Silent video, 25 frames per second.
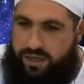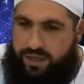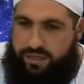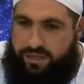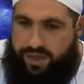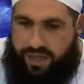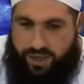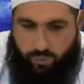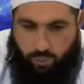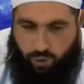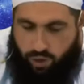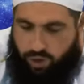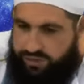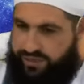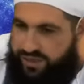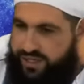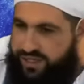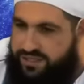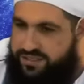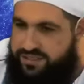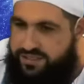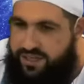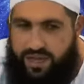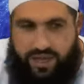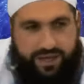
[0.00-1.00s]
They wore the
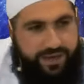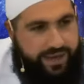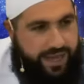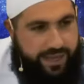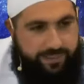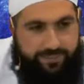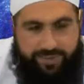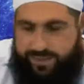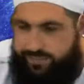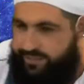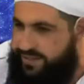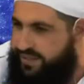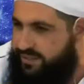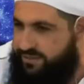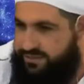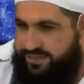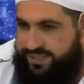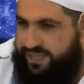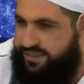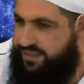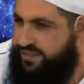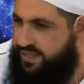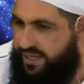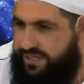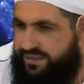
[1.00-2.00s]
izar, Habibi. There was
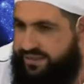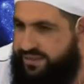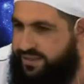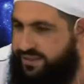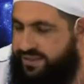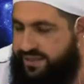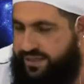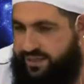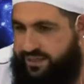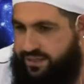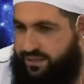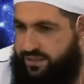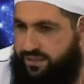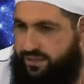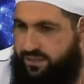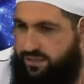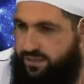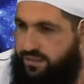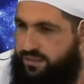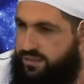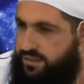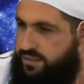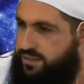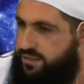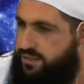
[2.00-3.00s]
nothing under there.
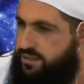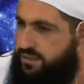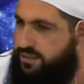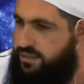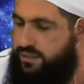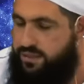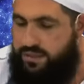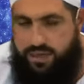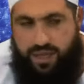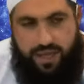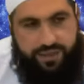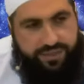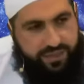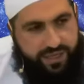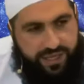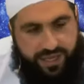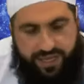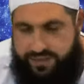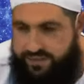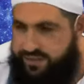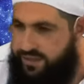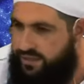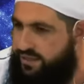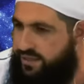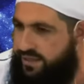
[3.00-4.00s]
Nothing
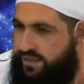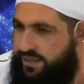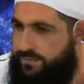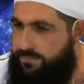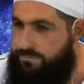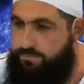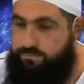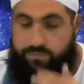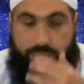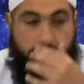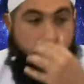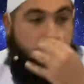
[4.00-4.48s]
under there.